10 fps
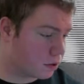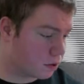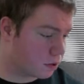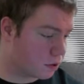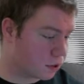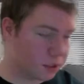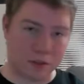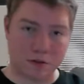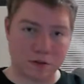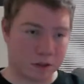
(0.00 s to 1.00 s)
Alright,
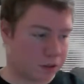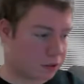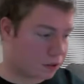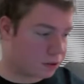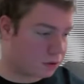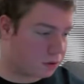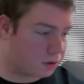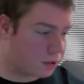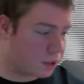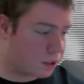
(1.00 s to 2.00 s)
that's all I need to
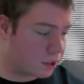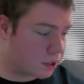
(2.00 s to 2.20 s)
know.